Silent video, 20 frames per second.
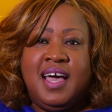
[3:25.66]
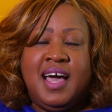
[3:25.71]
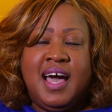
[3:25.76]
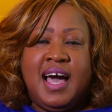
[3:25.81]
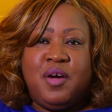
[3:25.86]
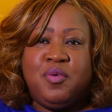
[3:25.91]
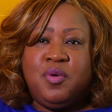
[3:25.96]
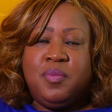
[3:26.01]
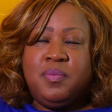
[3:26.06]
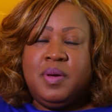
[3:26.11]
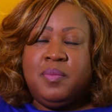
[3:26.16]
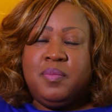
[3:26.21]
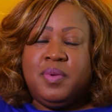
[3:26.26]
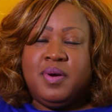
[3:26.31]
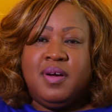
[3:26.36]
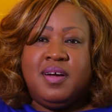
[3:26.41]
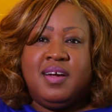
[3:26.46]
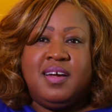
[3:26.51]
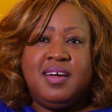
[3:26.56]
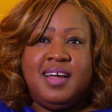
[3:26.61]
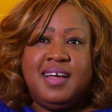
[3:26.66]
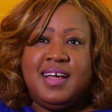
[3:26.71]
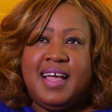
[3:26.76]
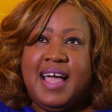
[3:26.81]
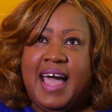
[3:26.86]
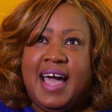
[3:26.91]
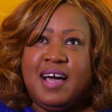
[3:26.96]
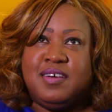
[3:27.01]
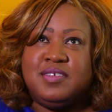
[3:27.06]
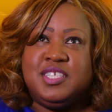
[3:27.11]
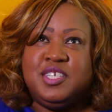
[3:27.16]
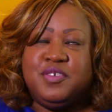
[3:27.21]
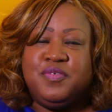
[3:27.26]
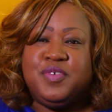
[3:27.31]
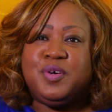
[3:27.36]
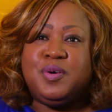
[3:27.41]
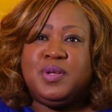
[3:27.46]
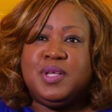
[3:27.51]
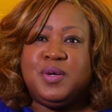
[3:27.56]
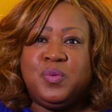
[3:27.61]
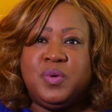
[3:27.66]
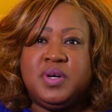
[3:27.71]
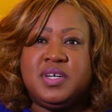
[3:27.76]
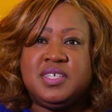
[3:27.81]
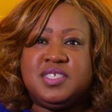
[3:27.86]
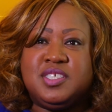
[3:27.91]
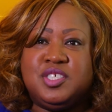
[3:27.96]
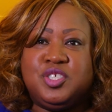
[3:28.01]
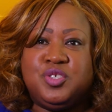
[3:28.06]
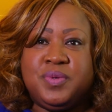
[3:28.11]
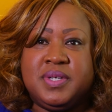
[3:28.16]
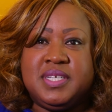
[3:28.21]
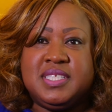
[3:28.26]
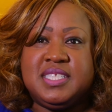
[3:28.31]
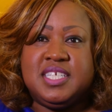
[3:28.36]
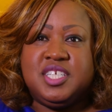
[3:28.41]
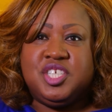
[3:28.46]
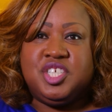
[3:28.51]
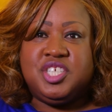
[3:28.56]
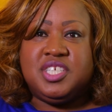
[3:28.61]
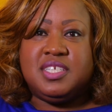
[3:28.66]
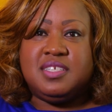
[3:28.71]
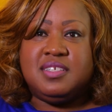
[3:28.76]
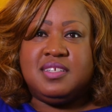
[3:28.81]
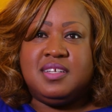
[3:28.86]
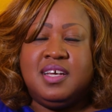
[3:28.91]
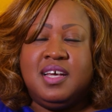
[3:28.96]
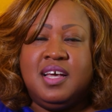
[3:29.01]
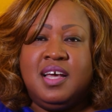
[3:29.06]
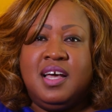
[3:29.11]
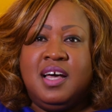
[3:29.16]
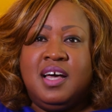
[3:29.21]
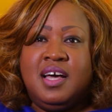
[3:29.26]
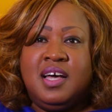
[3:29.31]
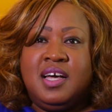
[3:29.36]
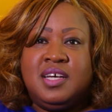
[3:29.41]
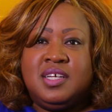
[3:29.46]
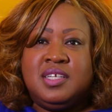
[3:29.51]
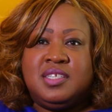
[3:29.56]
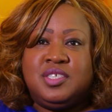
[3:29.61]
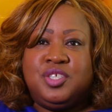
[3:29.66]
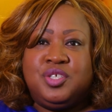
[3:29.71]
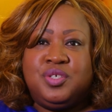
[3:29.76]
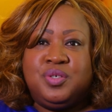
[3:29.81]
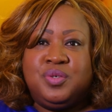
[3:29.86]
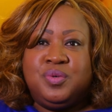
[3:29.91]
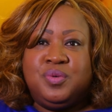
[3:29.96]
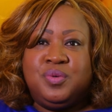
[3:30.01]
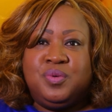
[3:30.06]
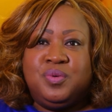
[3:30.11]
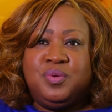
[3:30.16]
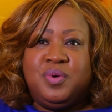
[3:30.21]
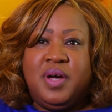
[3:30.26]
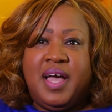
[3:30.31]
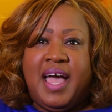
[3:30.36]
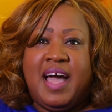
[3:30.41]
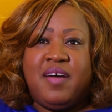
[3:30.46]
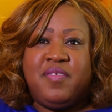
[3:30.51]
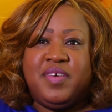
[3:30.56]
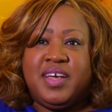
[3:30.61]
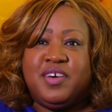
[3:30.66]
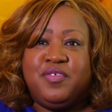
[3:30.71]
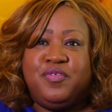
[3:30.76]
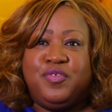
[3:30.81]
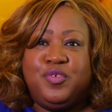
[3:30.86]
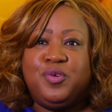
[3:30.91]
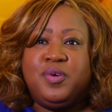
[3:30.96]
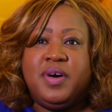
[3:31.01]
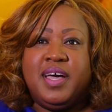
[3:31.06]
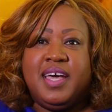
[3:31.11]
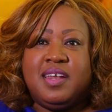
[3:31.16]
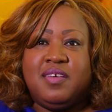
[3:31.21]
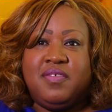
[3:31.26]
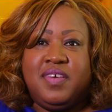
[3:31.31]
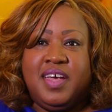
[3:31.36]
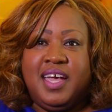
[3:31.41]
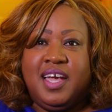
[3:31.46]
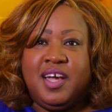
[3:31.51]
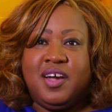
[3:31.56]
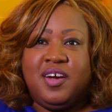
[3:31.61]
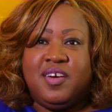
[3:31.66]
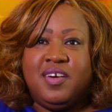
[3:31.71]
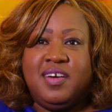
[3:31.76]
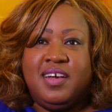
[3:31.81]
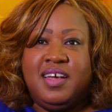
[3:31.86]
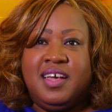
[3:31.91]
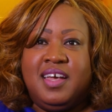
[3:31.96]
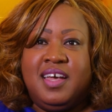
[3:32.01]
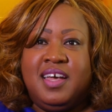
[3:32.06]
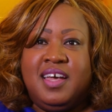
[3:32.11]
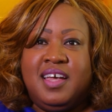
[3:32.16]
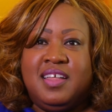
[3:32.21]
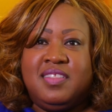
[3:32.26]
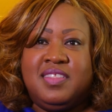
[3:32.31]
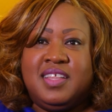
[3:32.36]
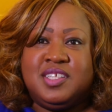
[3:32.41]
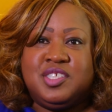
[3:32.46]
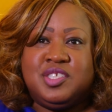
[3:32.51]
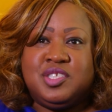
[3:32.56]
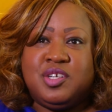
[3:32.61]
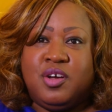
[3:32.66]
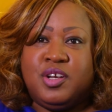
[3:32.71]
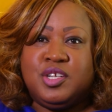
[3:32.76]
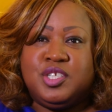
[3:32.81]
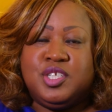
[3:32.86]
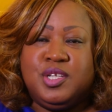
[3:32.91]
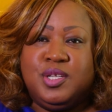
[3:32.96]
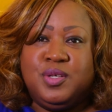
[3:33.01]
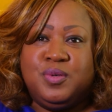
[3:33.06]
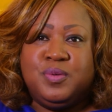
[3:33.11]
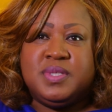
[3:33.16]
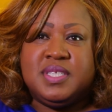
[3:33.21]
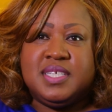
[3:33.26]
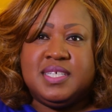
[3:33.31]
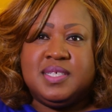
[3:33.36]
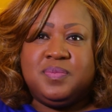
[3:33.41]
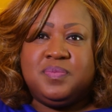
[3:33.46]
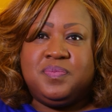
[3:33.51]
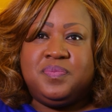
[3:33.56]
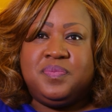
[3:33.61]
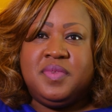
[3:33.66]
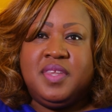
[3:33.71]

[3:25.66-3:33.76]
I remember how difficult it was to transition to having a full head of hair and then starting to lose it.